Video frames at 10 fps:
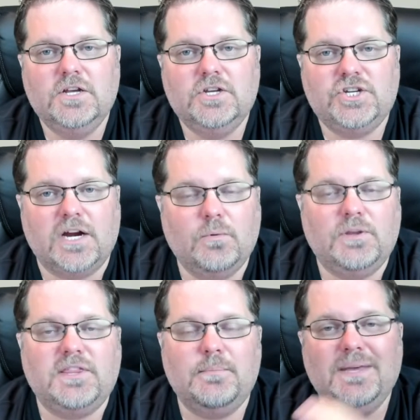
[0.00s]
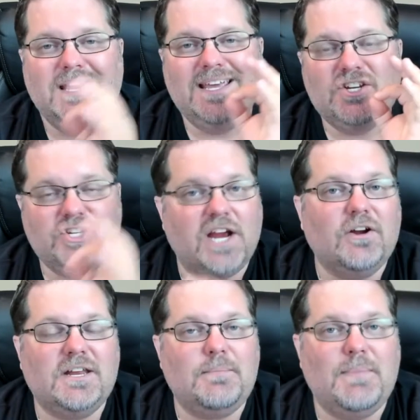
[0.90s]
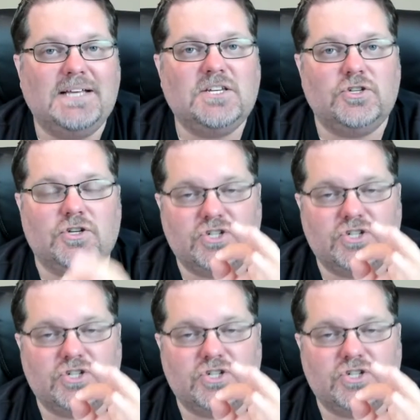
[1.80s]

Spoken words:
Share it with them. Share it in Messenger.